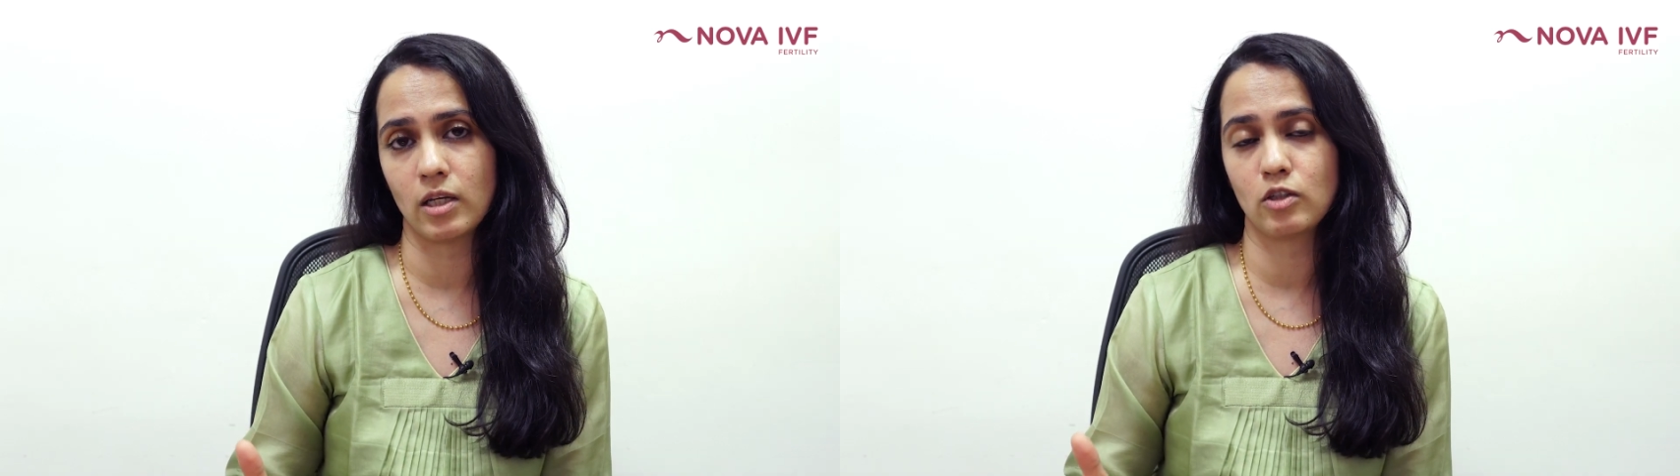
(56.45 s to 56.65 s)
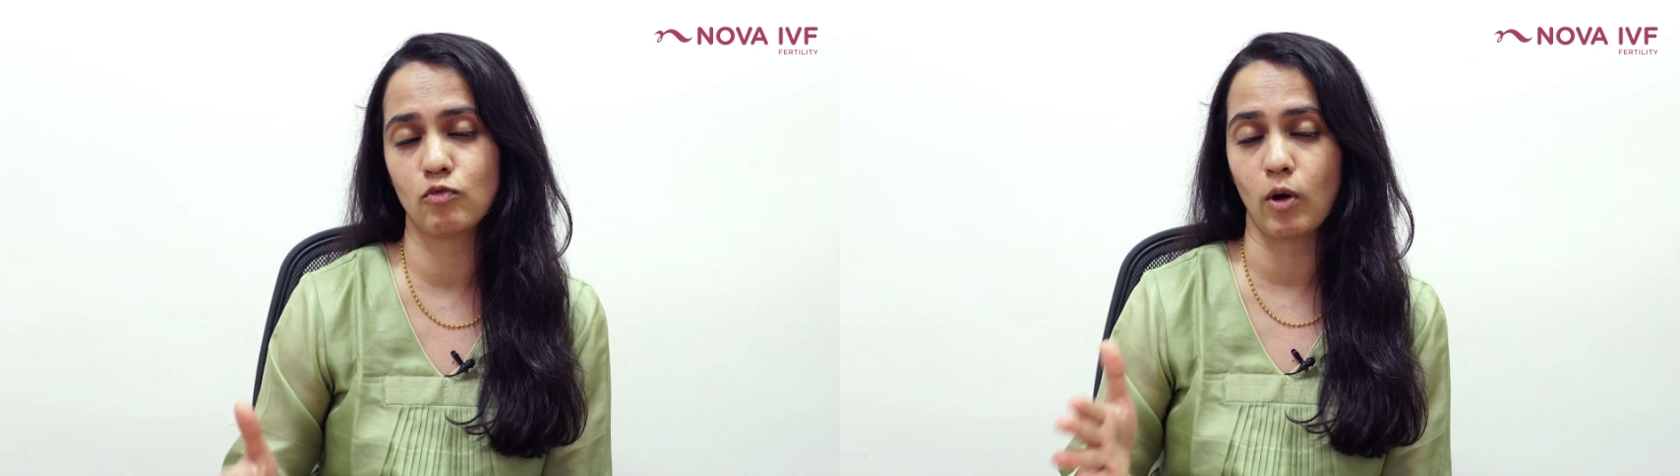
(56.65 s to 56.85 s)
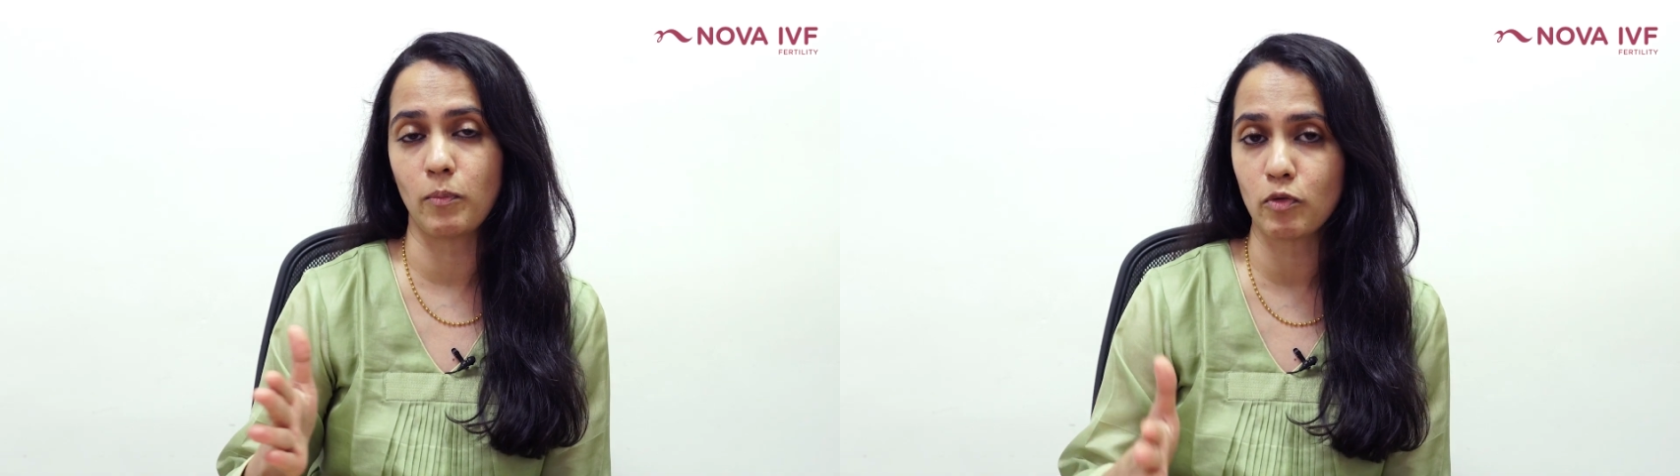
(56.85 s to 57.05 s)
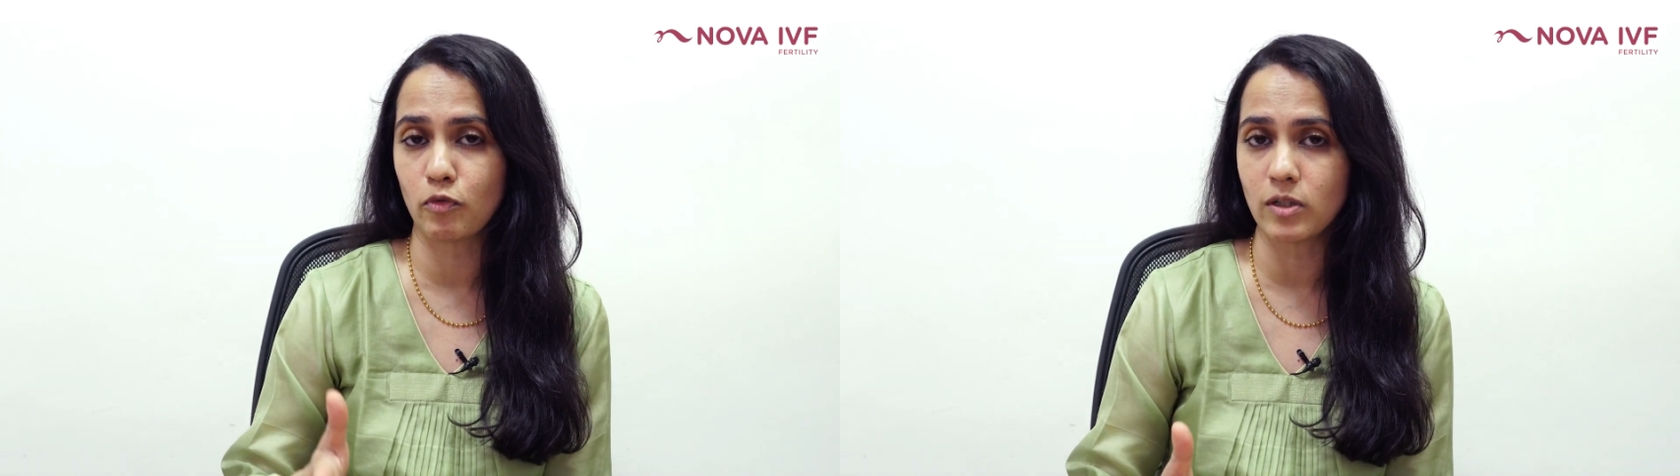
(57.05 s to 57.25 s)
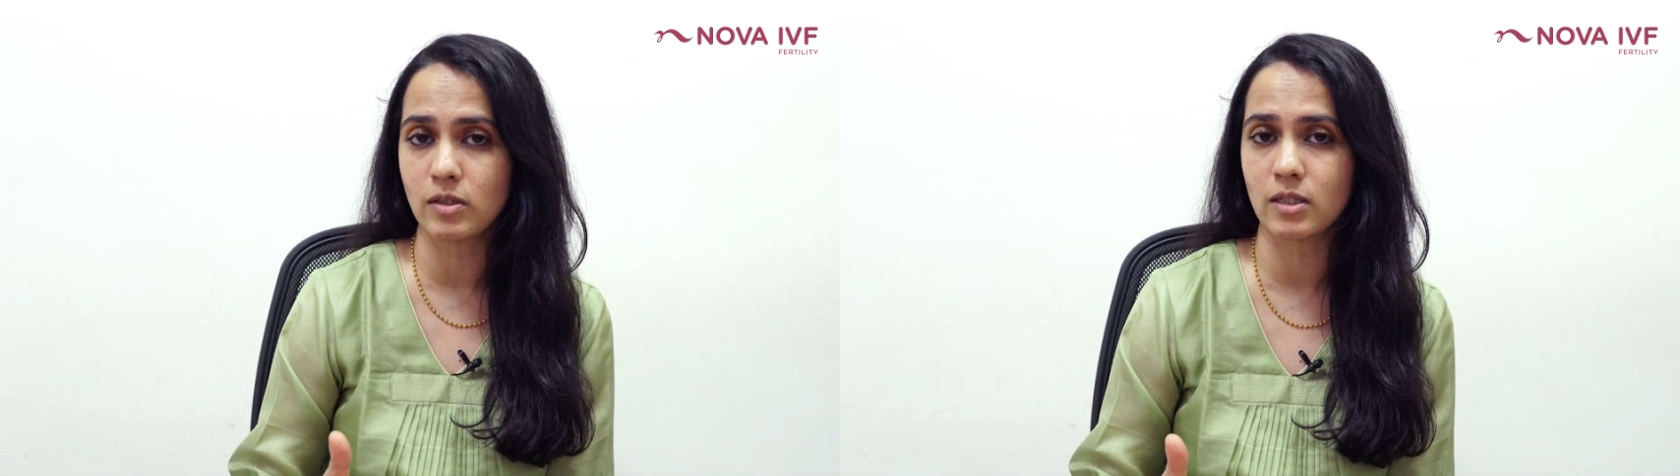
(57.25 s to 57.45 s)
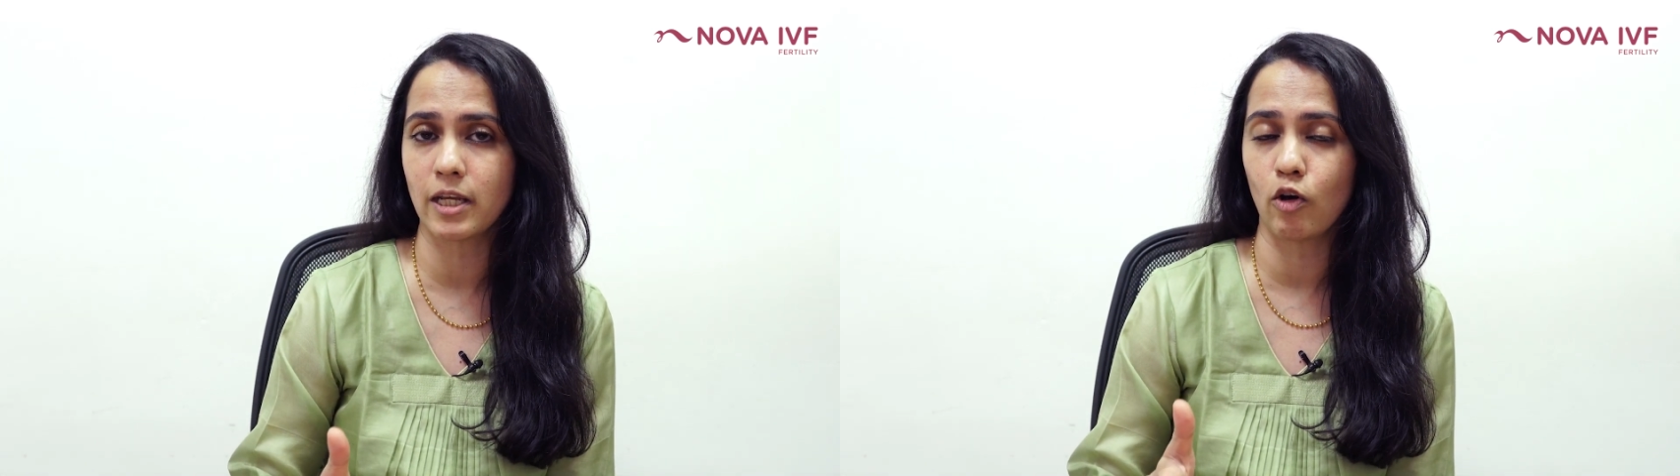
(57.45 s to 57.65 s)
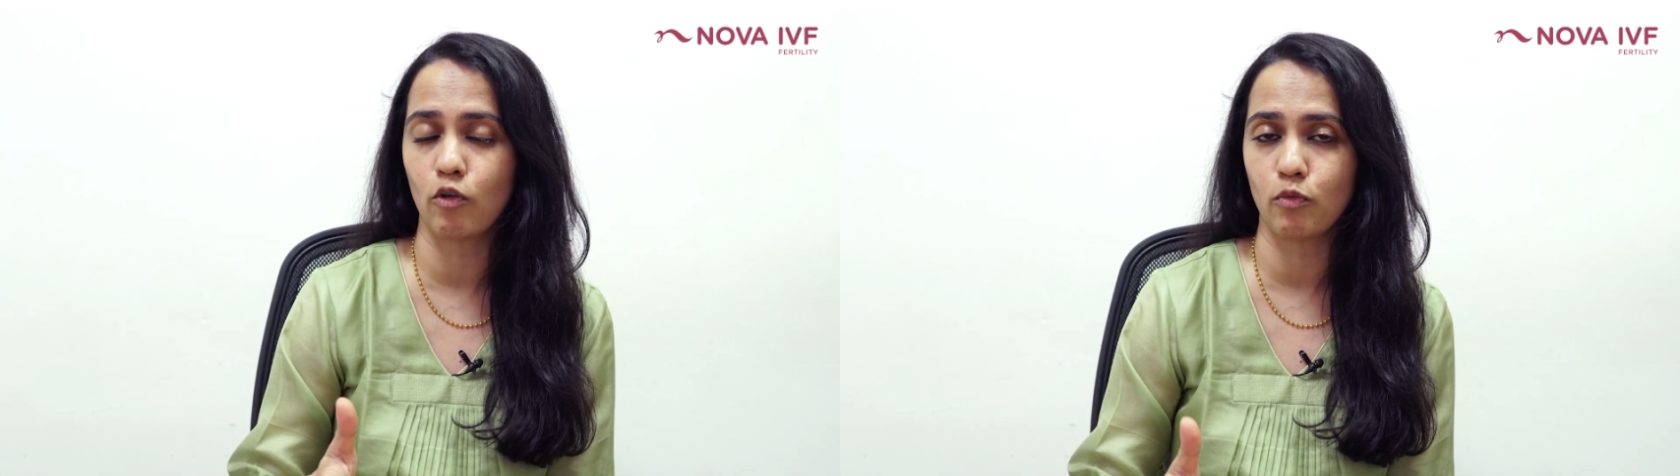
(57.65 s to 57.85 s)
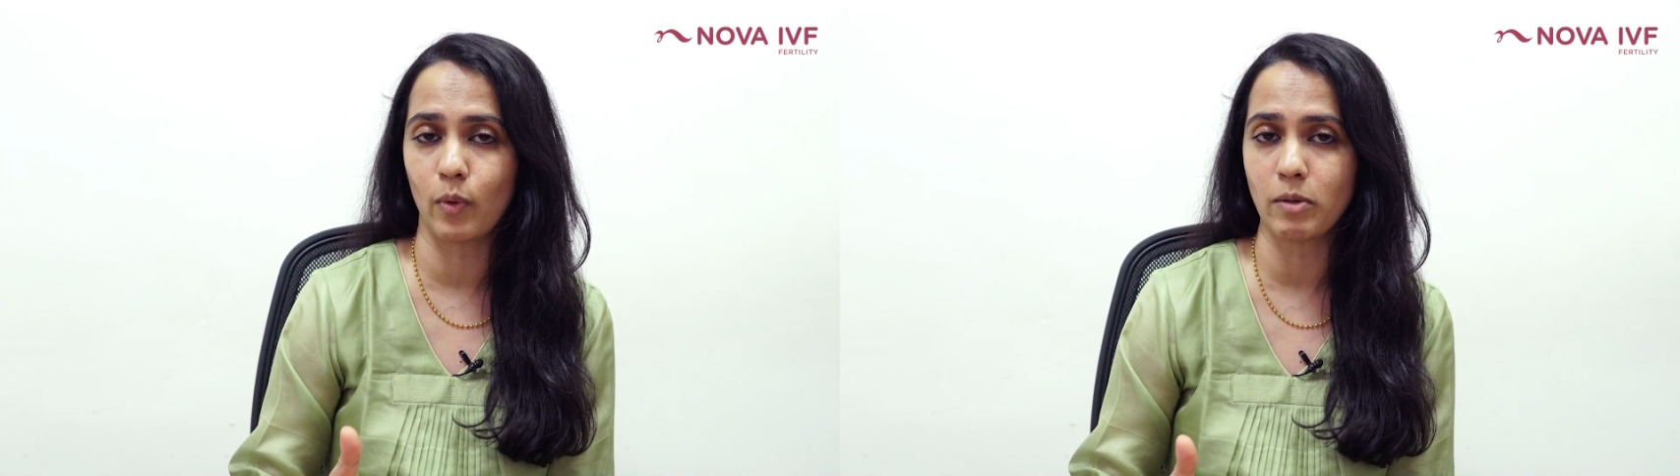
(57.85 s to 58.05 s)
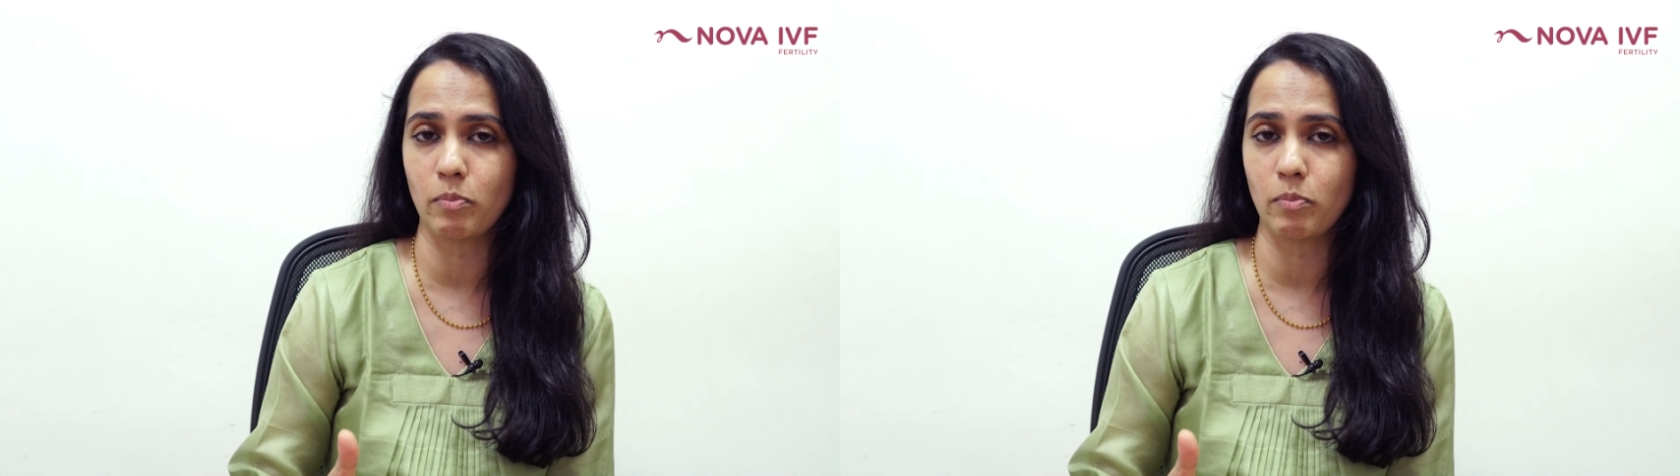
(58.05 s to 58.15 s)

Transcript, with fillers: is from the first day of one